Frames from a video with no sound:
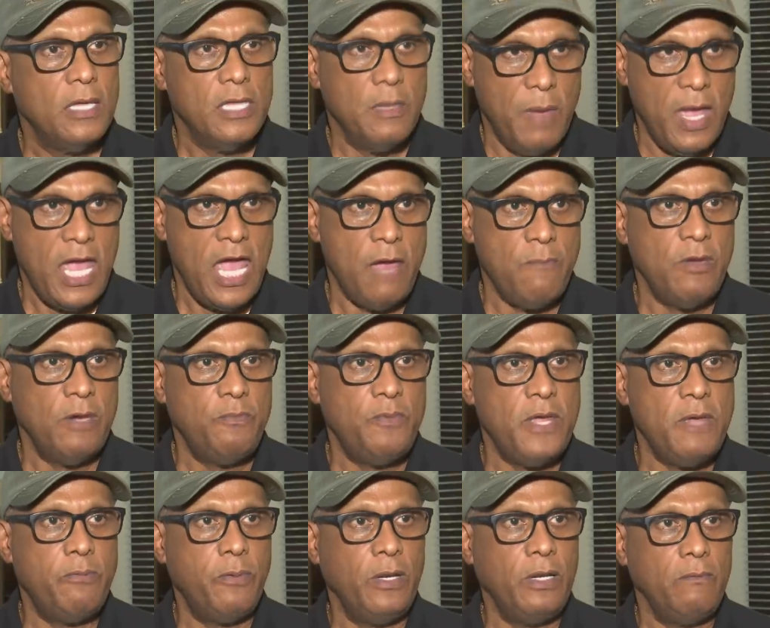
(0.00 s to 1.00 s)
The Bahamian
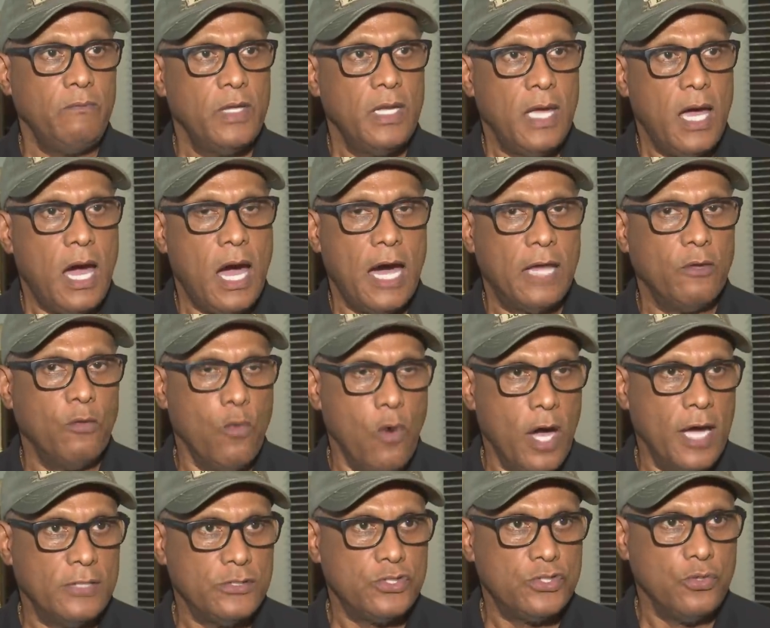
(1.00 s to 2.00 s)
people are the
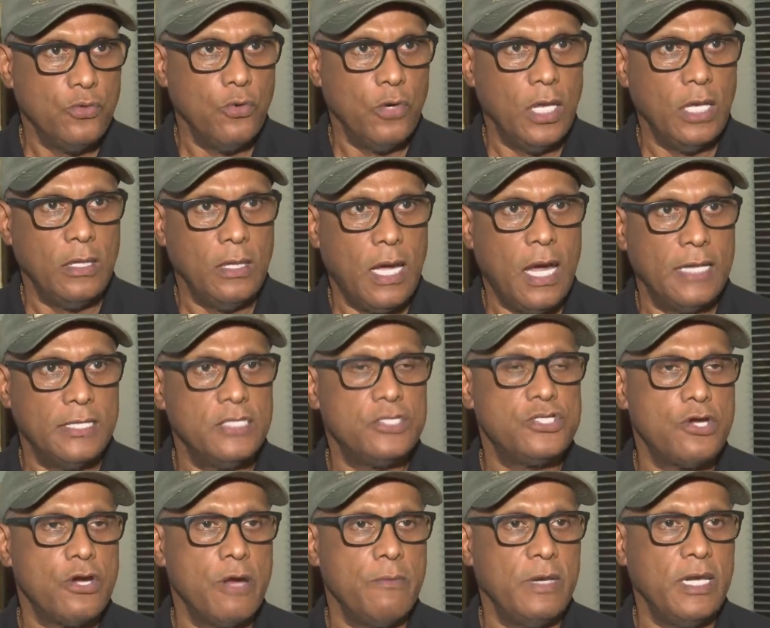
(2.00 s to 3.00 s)
ones who will
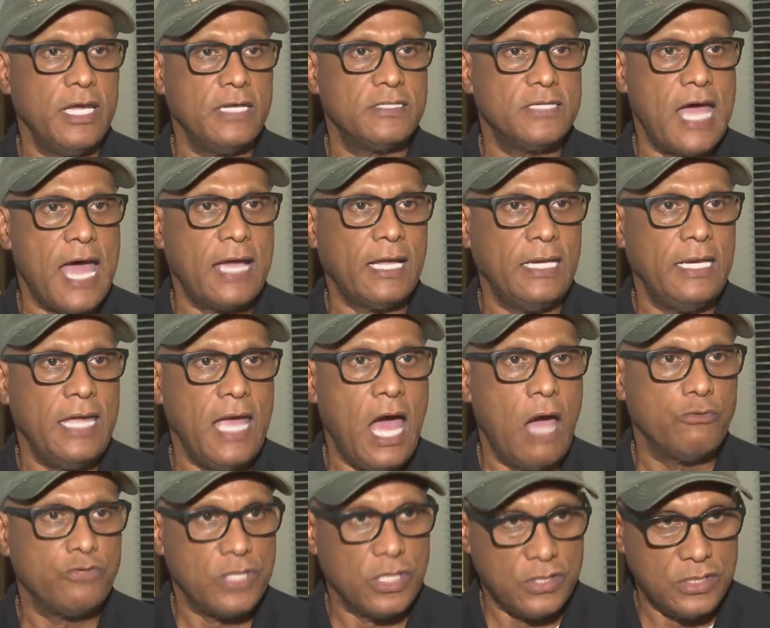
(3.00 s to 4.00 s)
determine exactly
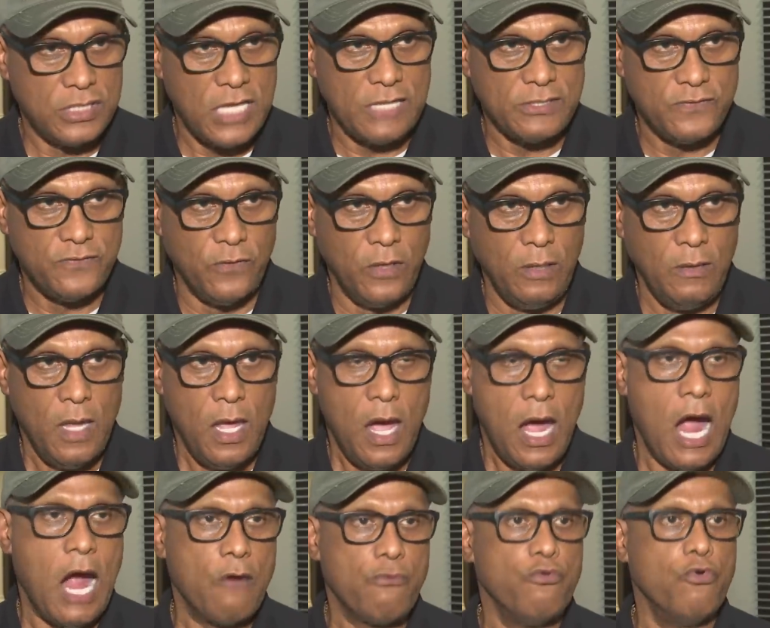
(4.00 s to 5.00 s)
how successful
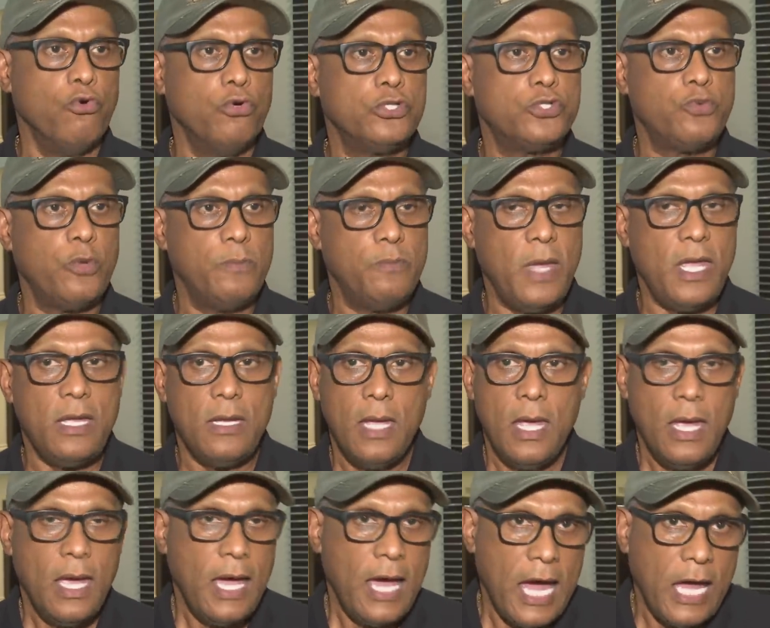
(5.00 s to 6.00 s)
our rules would be,
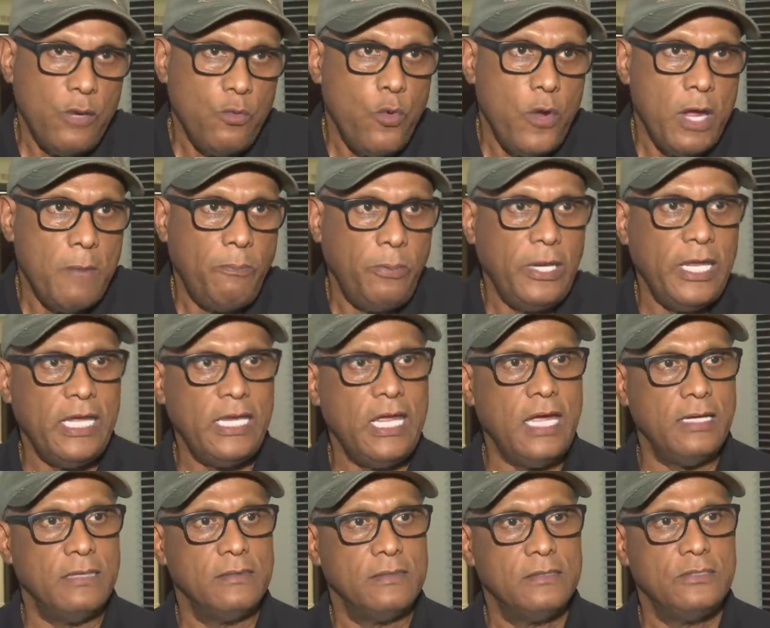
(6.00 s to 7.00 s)
and we are
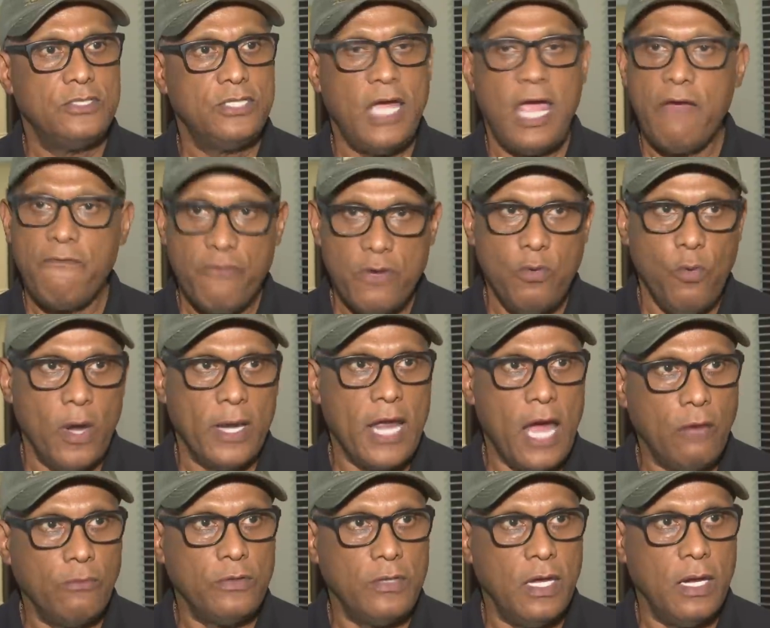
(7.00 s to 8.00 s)
pleading to
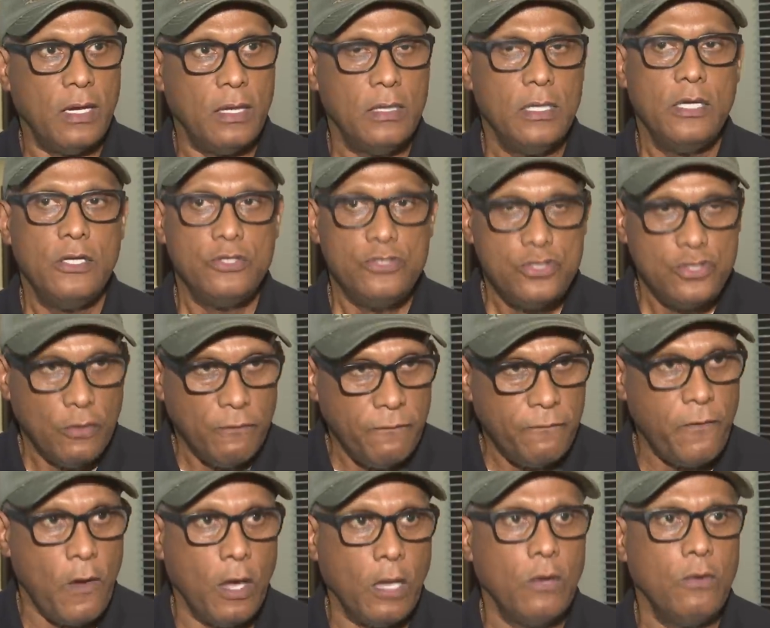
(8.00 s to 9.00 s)
everyone out there to
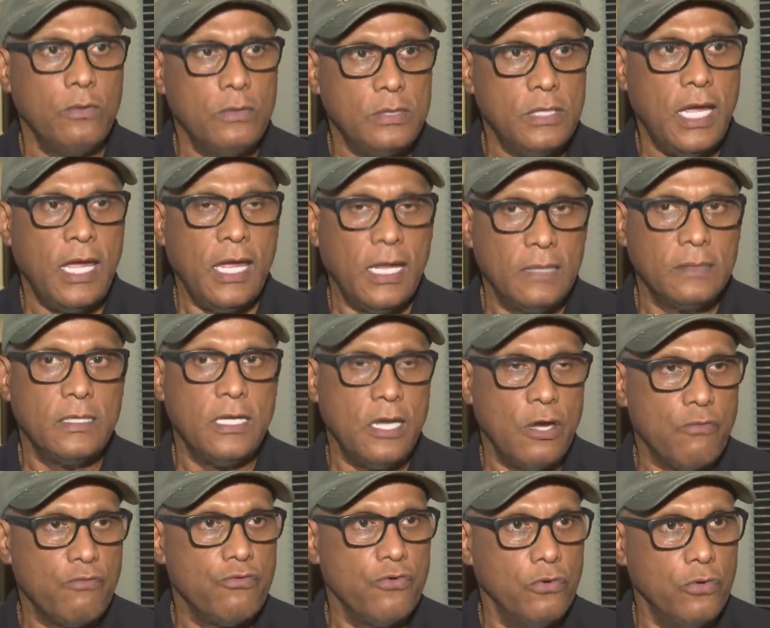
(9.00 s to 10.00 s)
follow the healthcare